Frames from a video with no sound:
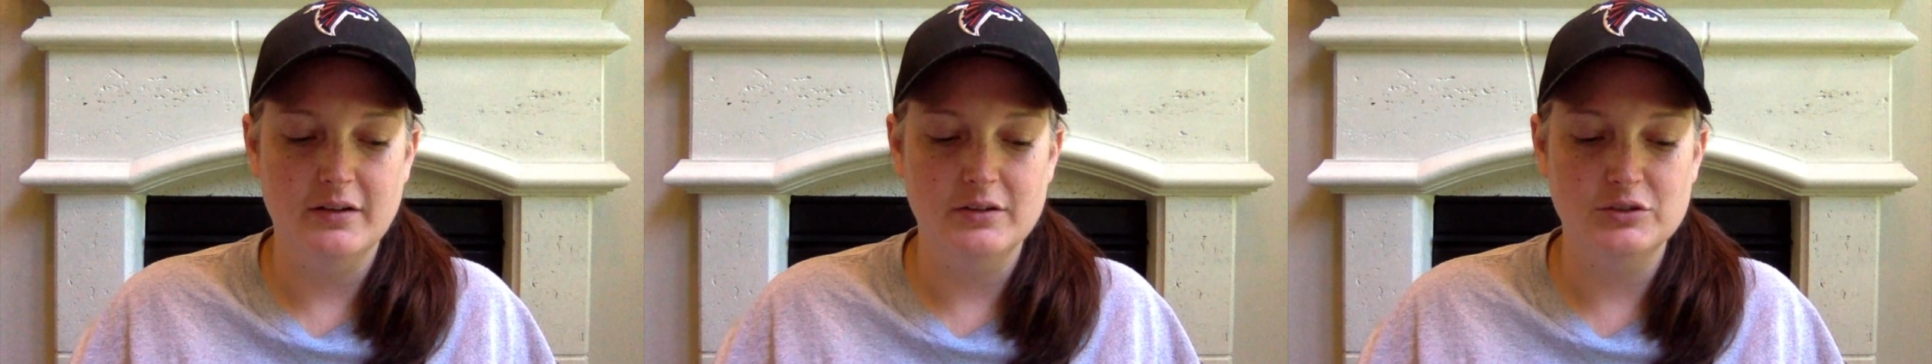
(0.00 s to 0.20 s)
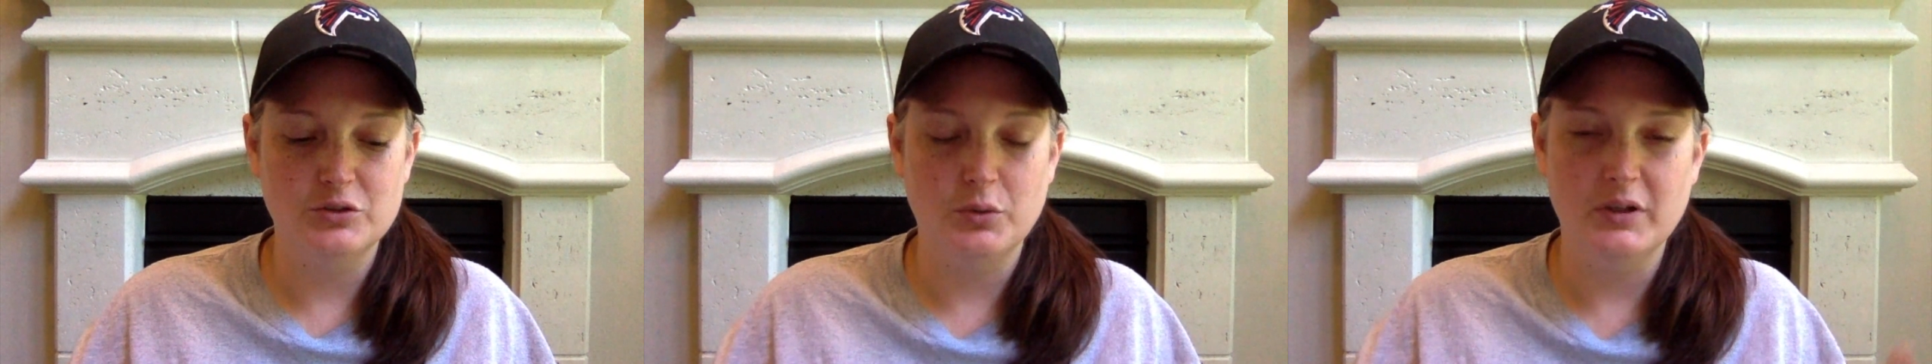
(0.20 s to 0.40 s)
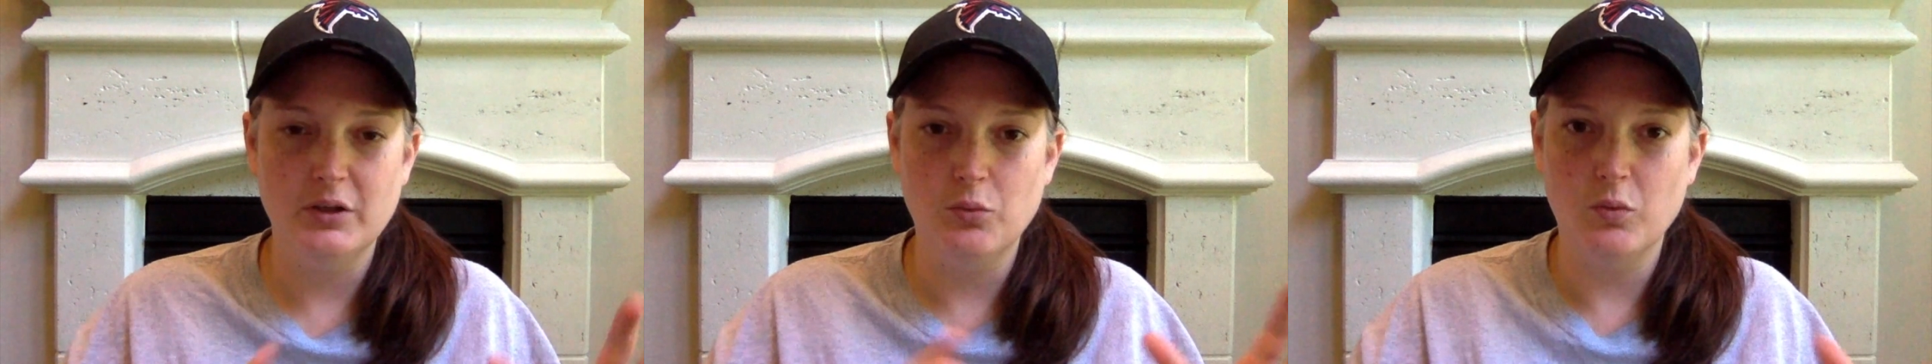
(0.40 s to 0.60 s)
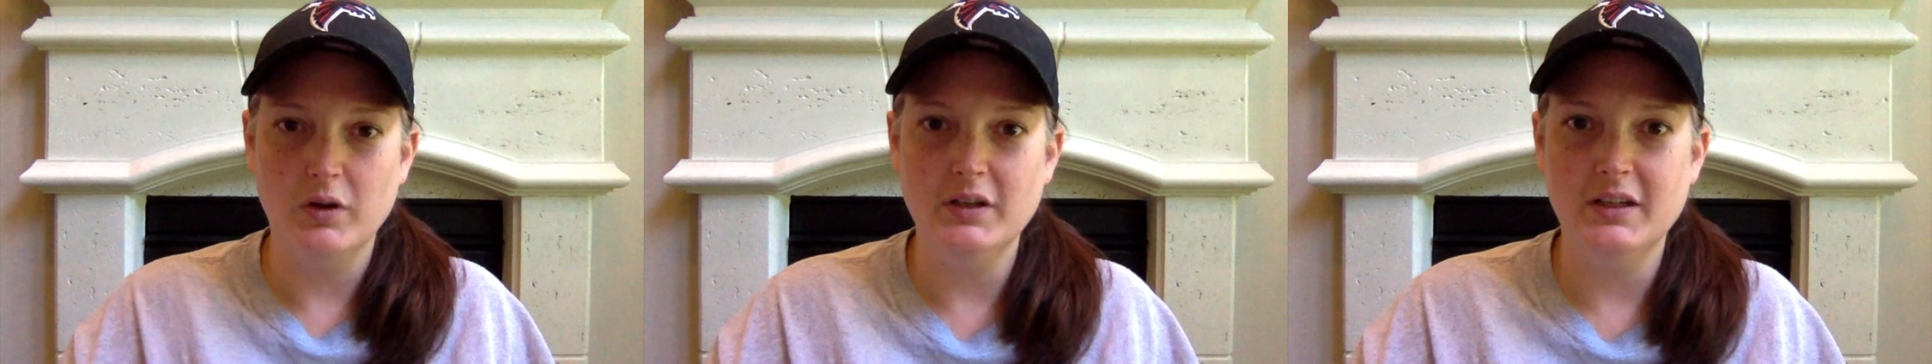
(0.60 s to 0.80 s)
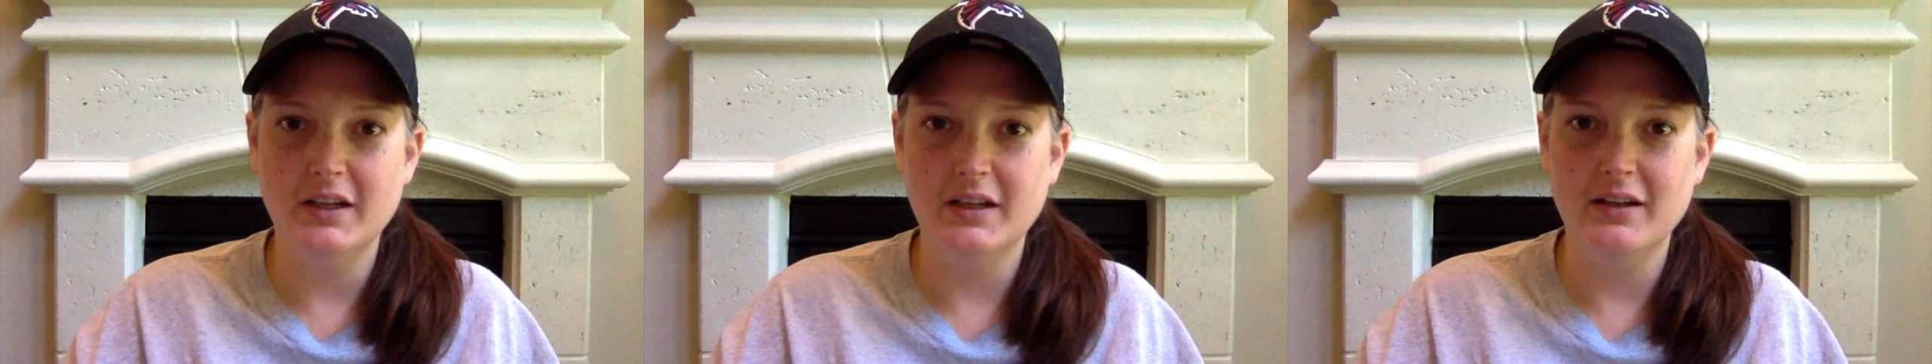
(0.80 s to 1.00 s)
so we did
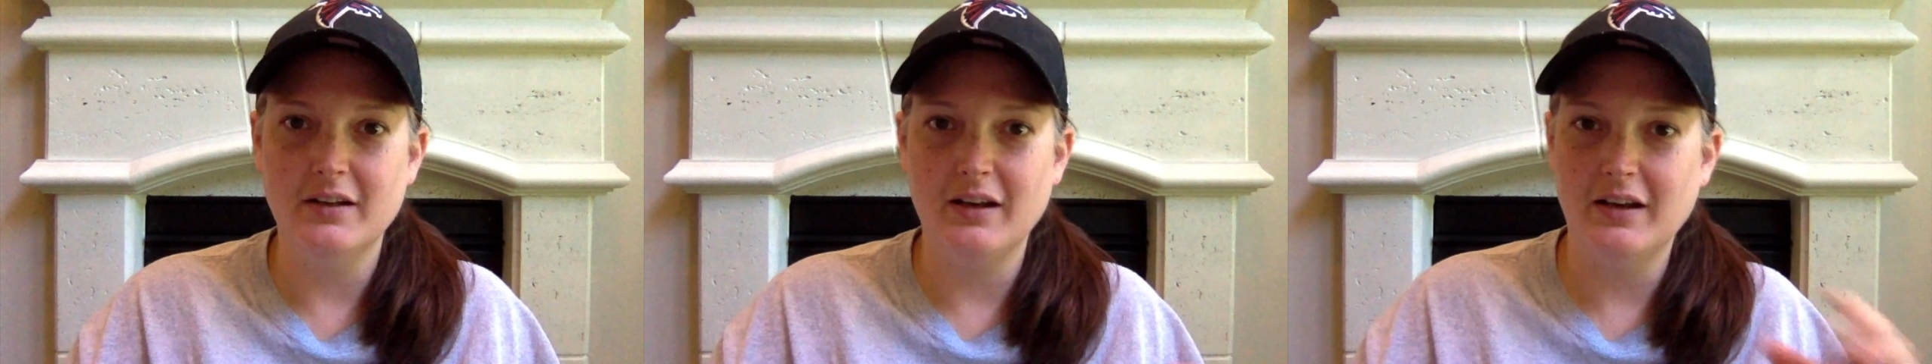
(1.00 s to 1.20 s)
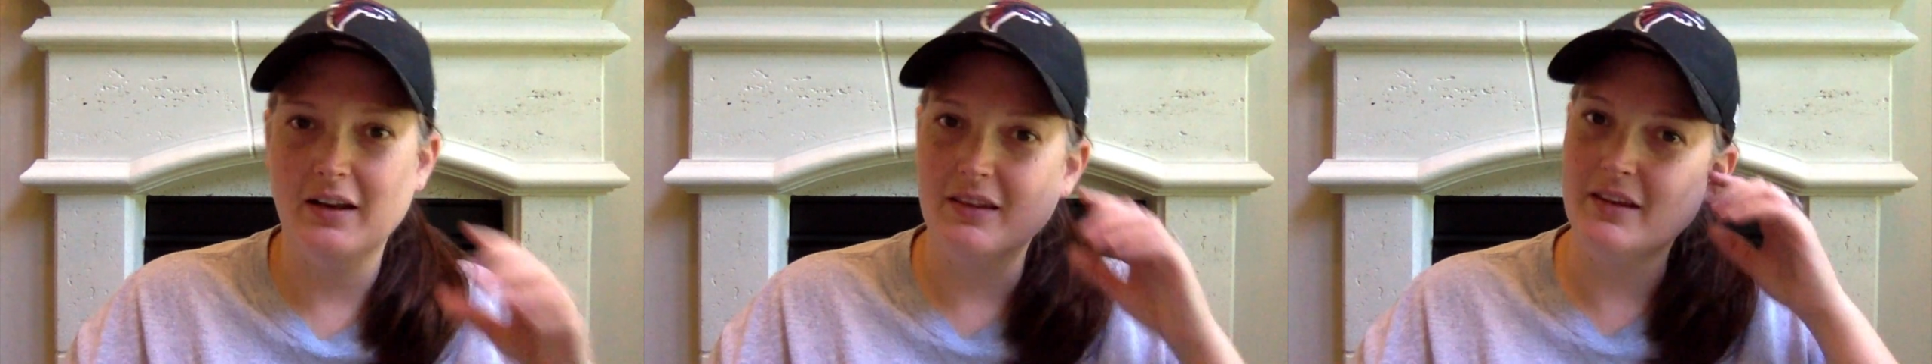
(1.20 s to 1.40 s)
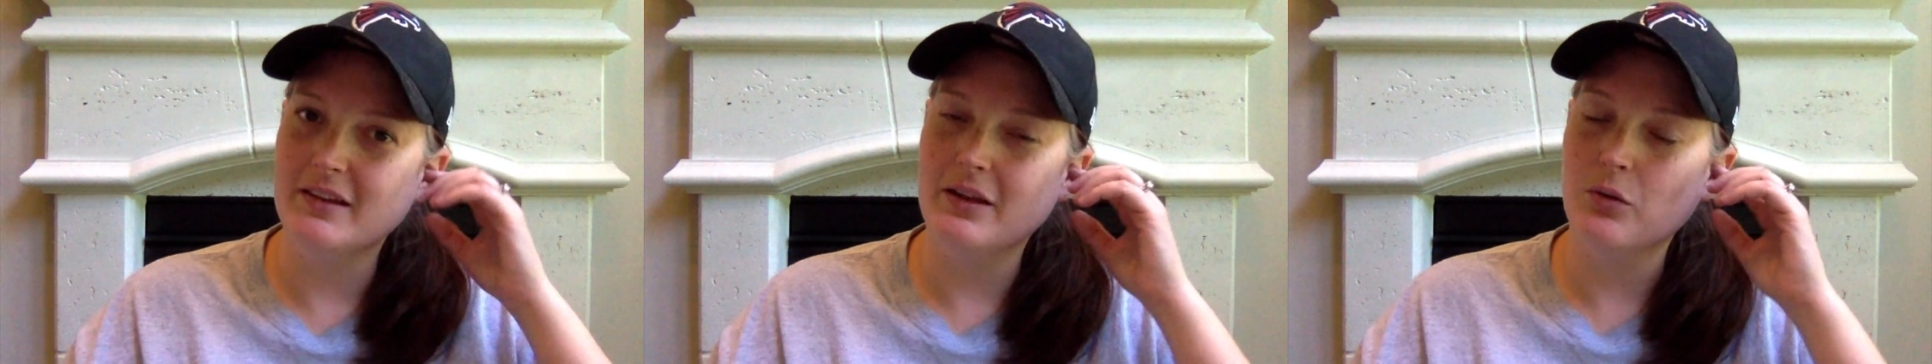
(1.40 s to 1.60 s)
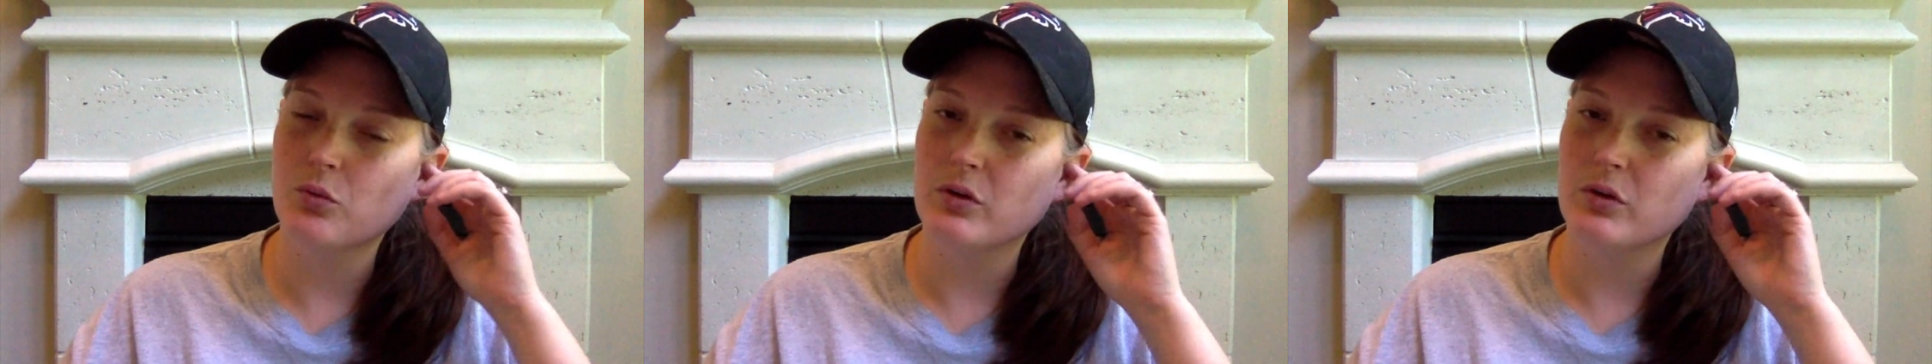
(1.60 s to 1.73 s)
one kit, and I think that